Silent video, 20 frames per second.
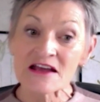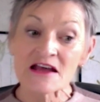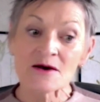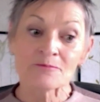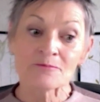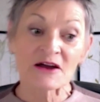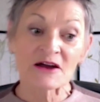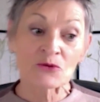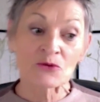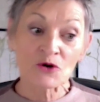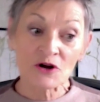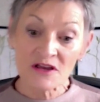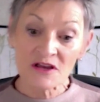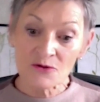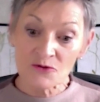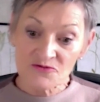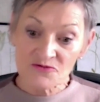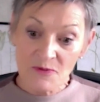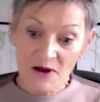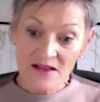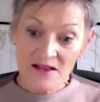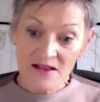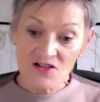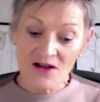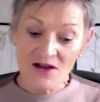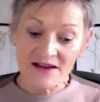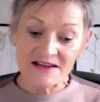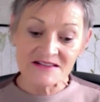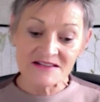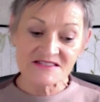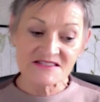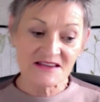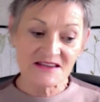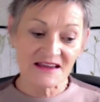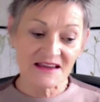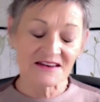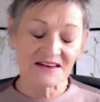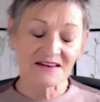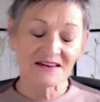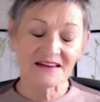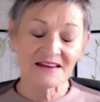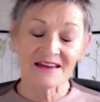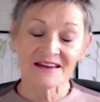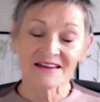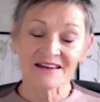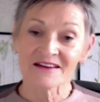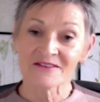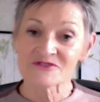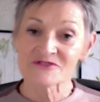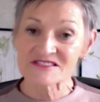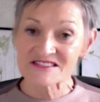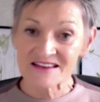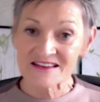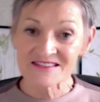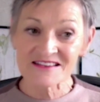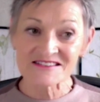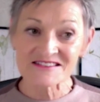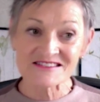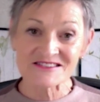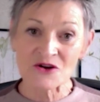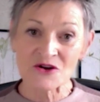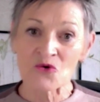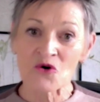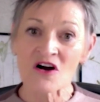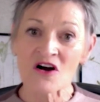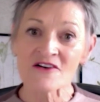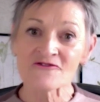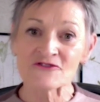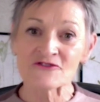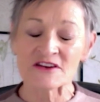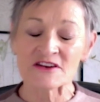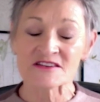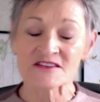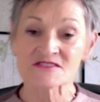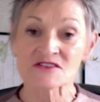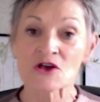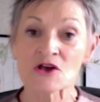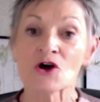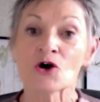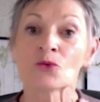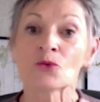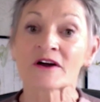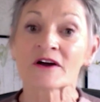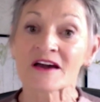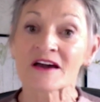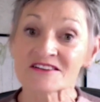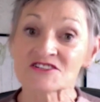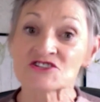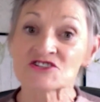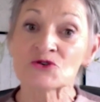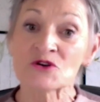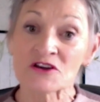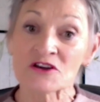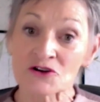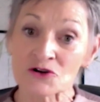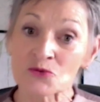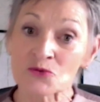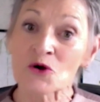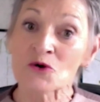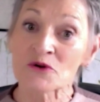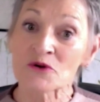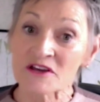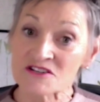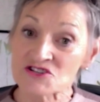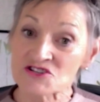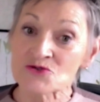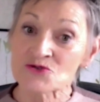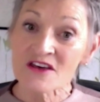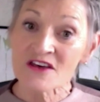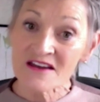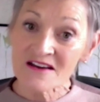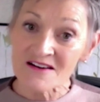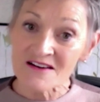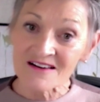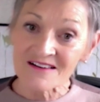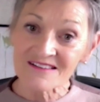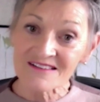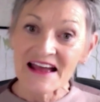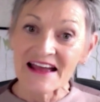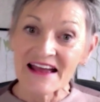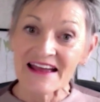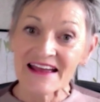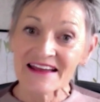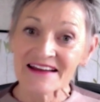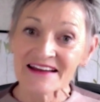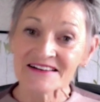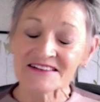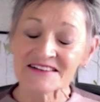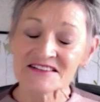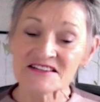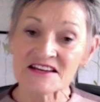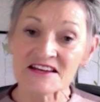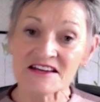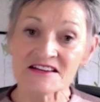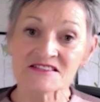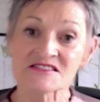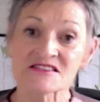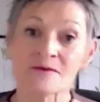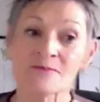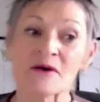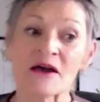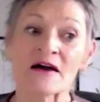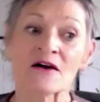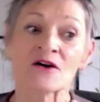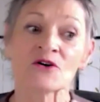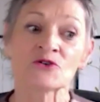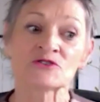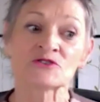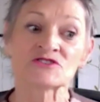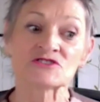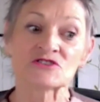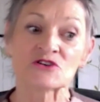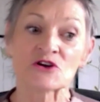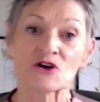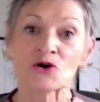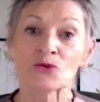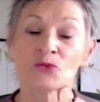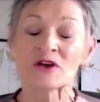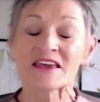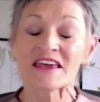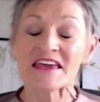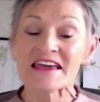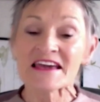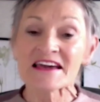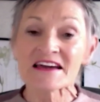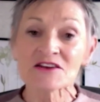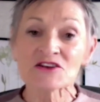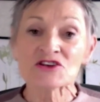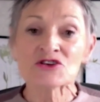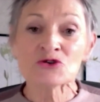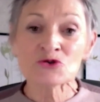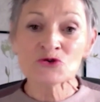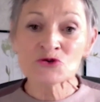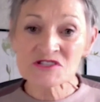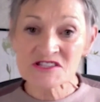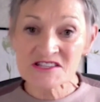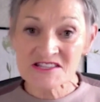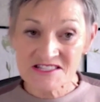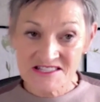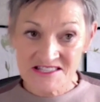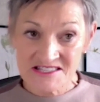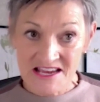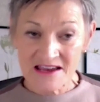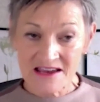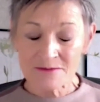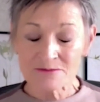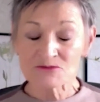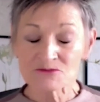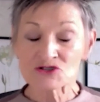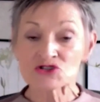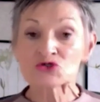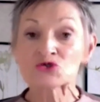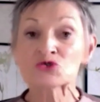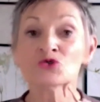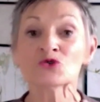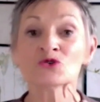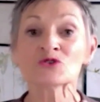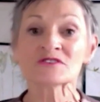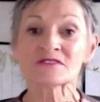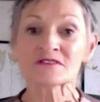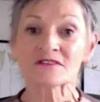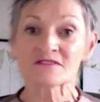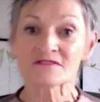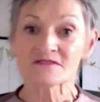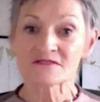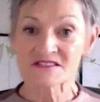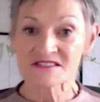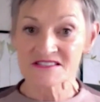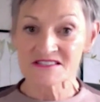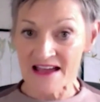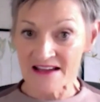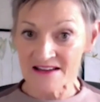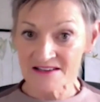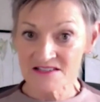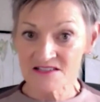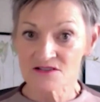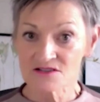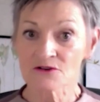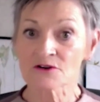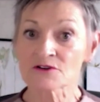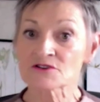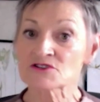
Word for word: by working with my clients, and, and I've said this so often, is what got you here won't get you there. And it's about we can't use the same tool set or